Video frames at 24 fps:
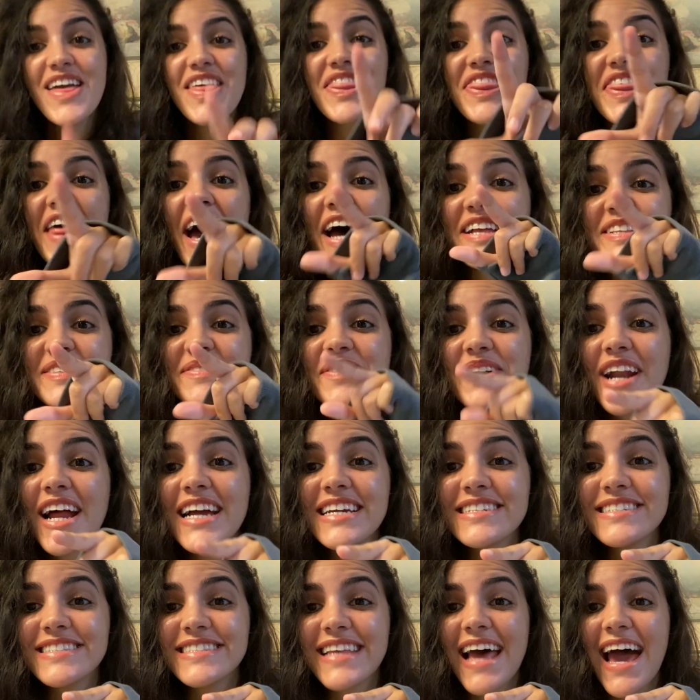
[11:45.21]
That's what I
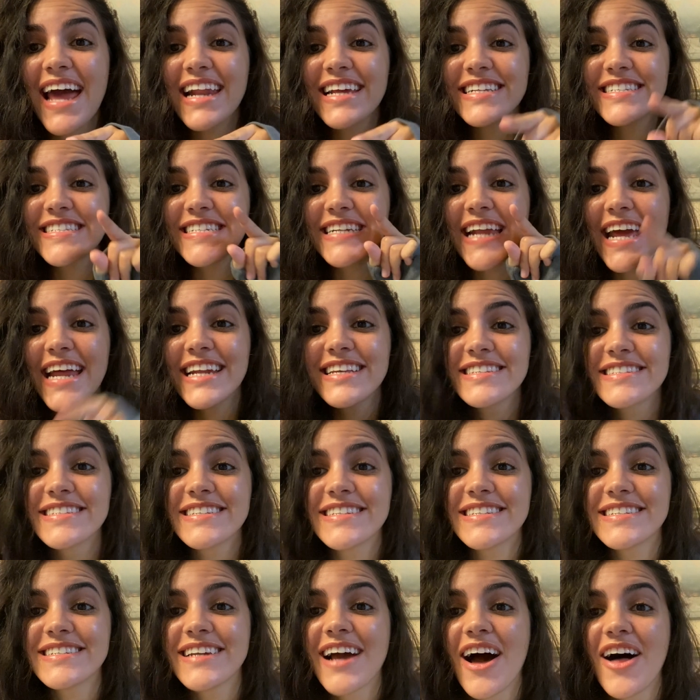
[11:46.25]
said. He's an
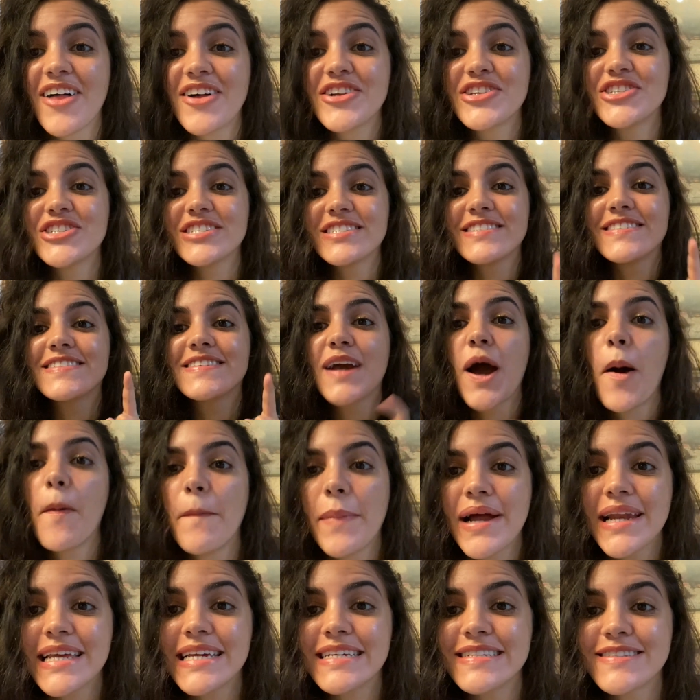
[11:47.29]
anesthesiologist. He's got
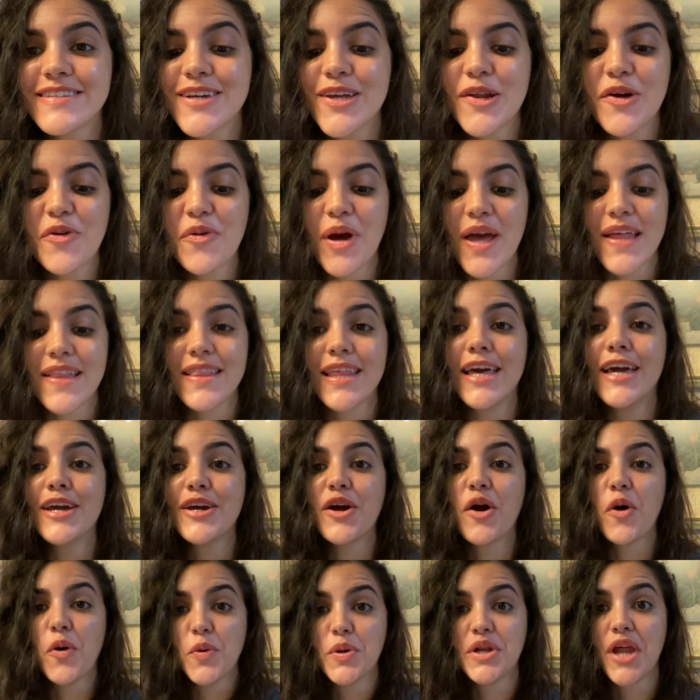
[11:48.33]
money. He's gonna win. They
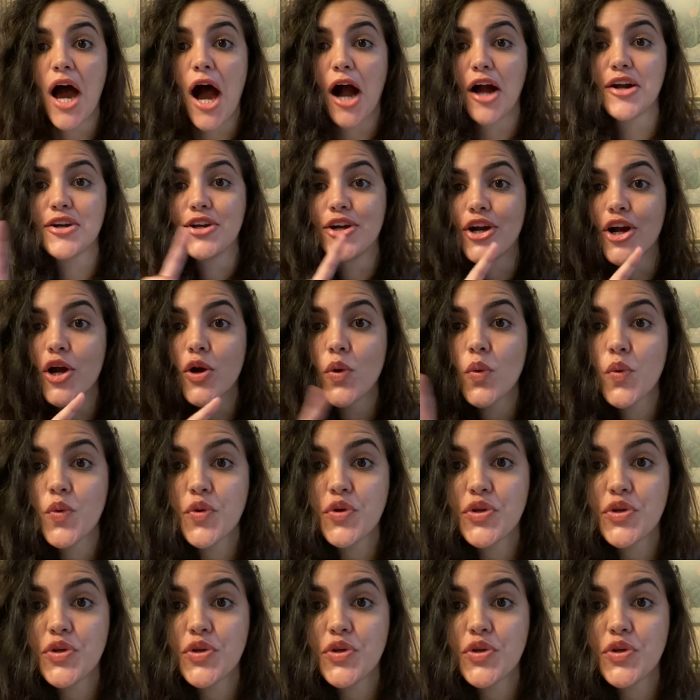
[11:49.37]
go, doctor.